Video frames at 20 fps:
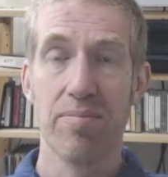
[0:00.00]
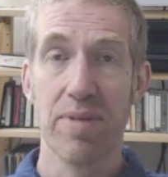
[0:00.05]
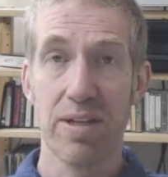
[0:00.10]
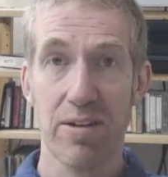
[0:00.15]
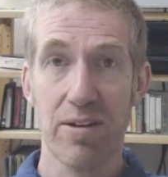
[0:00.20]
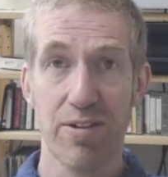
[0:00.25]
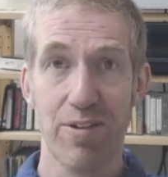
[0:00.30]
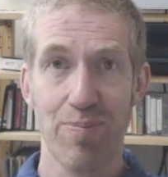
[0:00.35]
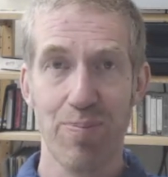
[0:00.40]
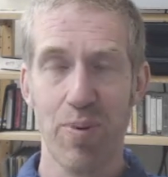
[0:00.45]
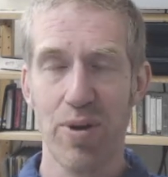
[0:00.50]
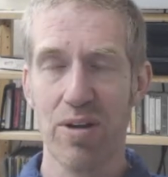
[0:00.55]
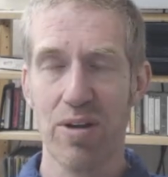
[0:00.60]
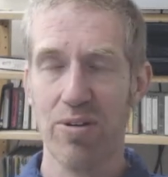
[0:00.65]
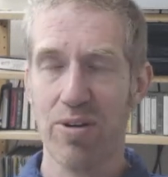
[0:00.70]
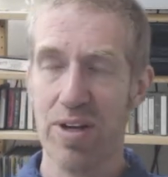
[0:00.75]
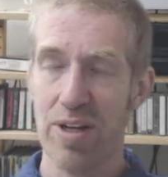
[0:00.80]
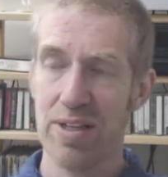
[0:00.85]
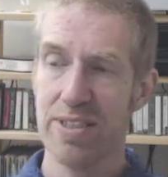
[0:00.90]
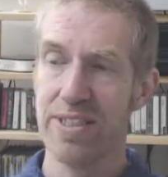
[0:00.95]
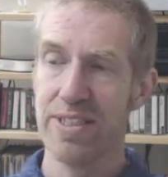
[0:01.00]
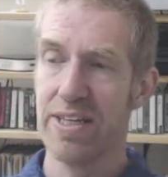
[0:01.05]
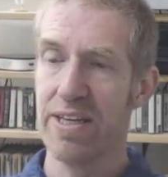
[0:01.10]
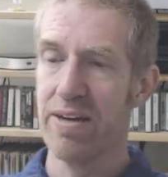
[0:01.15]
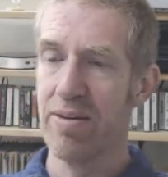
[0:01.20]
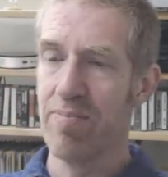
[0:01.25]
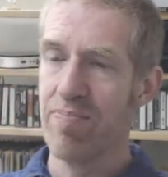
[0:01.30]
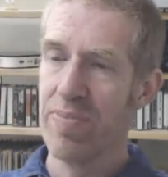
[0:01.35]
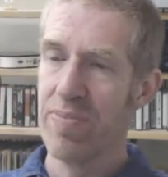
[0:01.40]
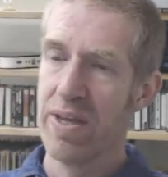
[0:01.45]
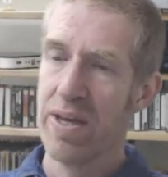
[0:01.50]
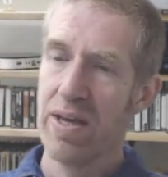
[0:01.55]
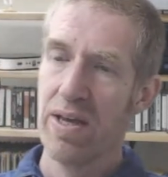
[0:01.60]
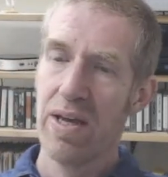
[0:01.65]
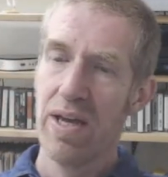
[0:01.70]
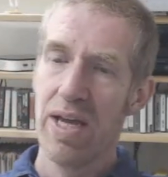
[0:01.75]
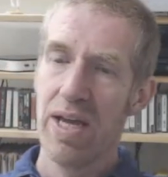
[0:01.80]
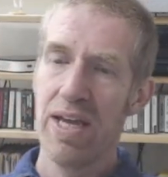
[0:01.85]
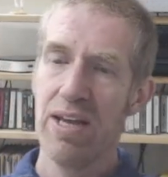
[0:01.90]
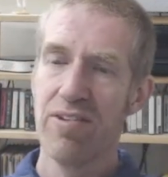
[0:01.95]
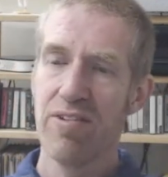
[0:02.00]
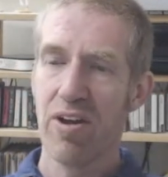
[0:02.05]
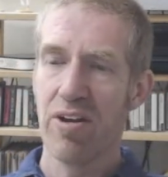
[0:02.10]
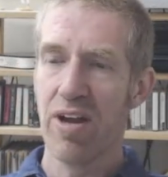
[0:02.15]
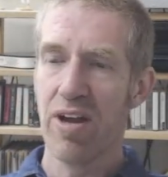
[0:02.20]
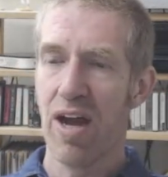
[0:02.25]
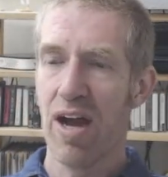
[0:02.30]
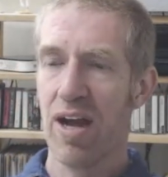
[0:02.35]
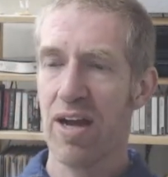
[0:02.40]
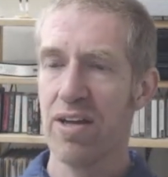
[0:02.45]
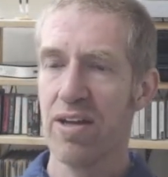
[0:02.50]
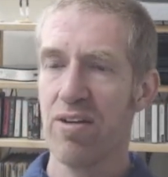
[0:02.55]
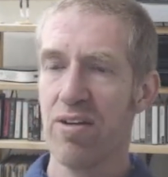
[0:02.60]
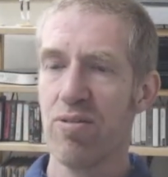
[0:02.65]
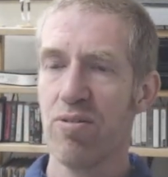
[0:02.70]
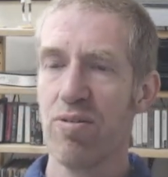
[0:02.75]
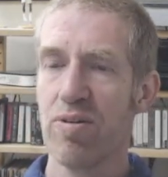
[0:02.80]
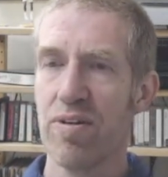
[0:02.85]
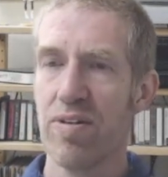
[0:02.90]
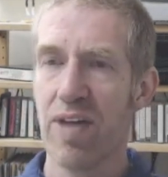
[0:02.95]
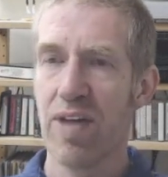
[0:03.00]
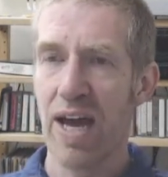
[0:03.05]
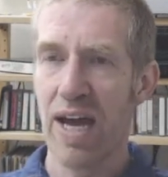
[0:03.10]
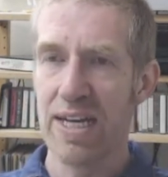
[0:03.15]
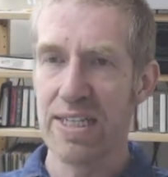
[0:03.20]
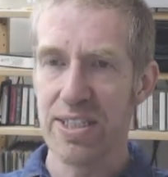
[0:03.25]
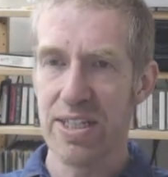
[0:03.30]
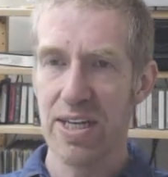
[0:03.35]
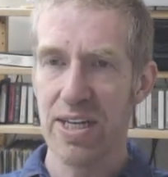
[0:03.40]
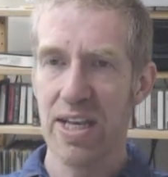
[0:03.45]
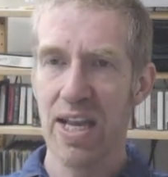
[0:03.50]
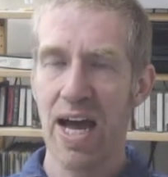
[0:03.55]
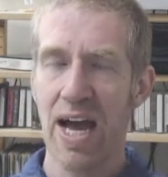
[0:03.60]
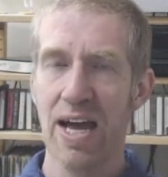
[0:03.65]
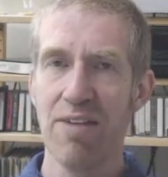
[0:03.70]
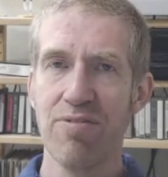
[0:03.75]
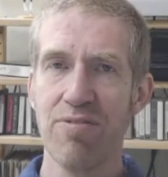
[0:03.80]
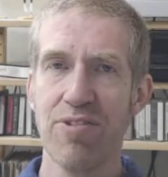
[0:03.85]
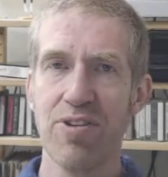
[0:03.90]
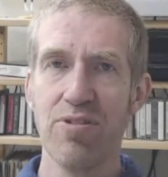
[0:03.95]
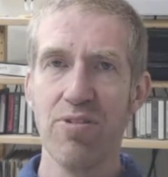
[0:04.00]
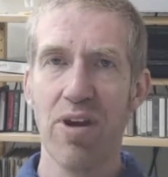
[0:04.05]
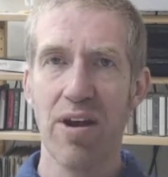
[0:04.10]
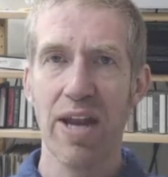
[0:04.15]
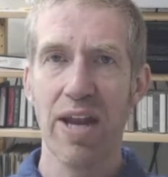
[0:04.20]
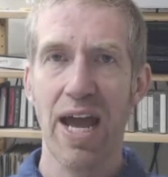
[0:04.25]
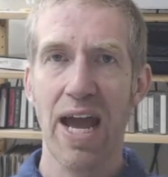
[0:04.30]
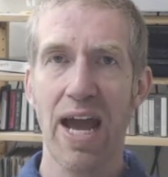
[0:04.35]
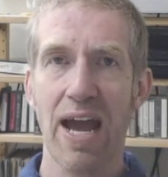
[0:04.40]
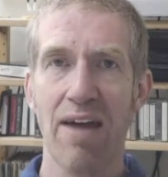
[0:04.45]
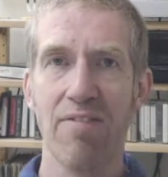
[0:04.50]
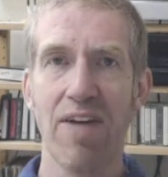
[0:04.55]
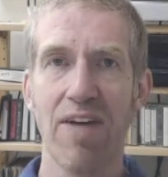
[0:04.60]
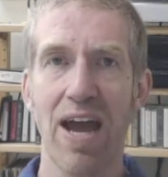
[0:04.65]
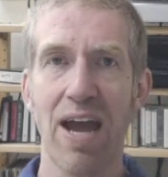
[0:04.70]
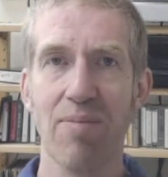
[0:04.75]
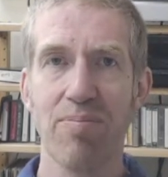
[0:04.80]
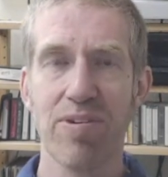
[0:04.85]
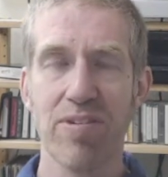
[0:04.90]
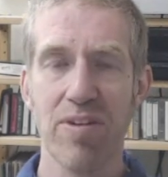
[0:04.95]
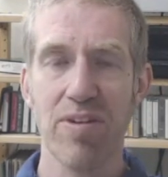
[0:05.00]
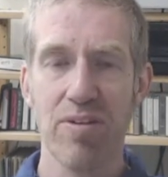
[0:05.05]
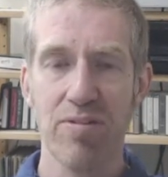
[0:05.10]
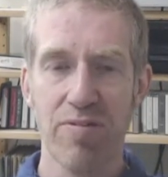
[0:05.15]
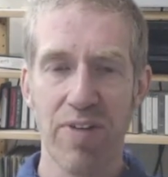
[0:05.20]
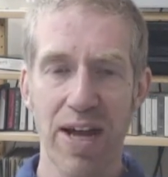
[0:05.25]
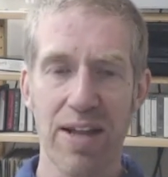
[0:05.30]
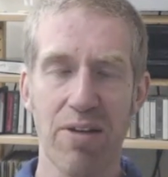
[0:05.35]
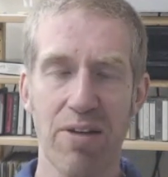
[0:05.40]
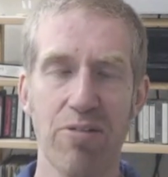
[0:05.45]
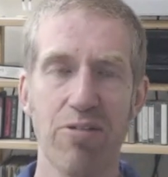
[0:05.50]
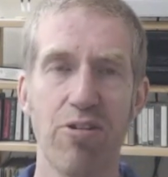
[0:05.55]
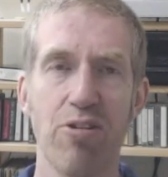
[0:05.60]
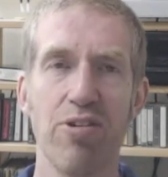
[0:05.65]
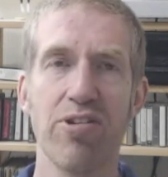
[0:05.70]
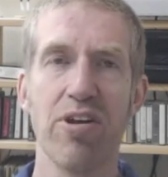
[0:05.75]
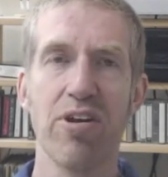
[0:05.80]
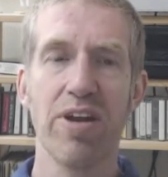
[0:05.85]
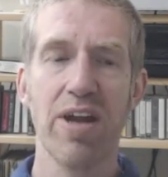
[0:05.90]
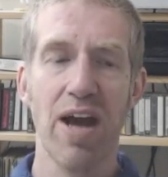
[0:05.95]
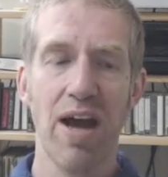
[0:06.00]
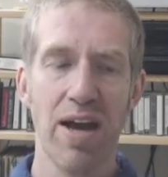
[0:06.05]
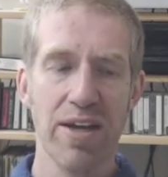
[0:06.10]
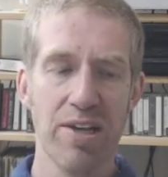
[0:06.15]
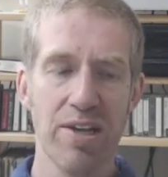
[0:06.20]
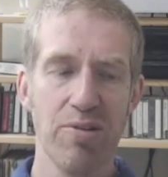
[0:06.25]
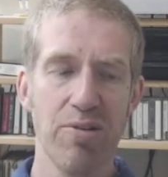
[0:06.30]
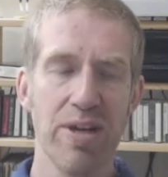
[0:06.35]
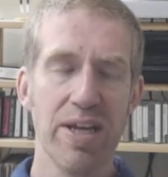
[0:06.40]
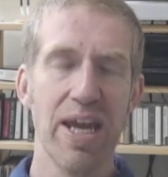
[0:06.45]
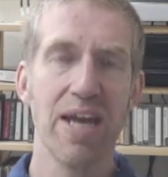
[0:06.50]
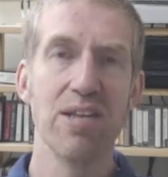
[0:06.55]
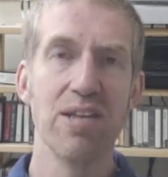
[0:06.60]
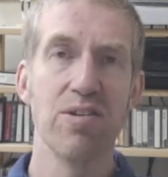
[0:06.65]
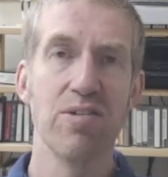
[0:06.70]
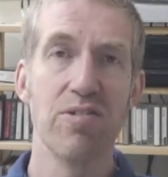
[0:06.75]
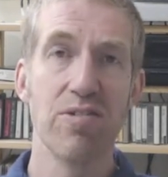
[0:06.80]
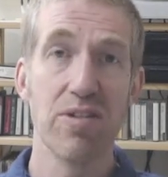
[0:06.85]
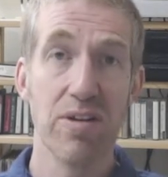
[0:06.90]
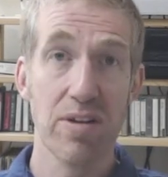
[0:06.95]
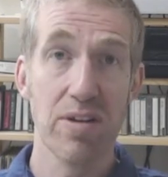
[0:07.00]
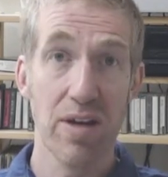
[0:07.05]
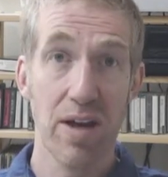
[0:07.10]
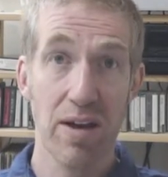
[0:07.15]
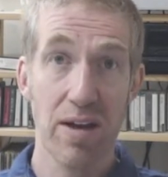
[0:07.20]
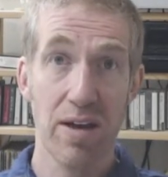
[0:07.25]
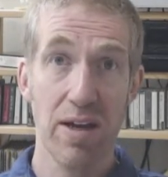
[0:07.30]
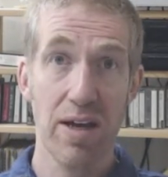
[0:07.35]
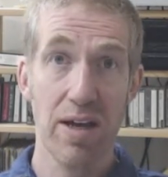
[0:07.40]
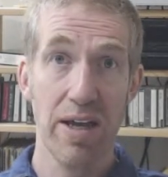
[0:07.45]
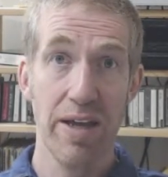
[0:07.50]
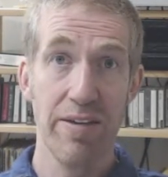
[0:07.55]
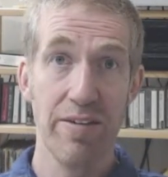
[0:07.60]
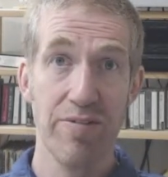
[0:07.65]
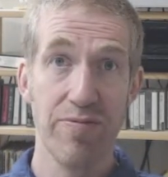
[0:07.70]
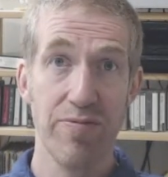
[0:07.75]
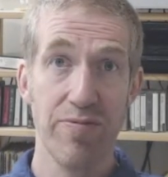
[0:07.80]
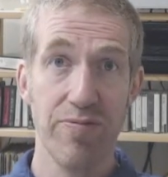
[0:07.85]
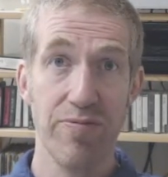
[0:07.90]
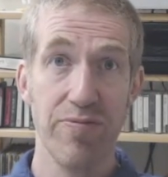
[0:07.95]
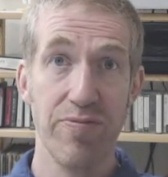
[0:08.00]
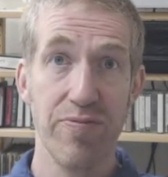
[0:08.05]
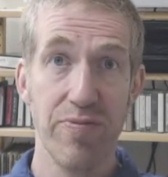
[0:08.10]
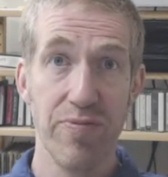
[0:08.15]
little spoiler alert here, he's going to argue that lives do not have absolute value. So he's going to argue against his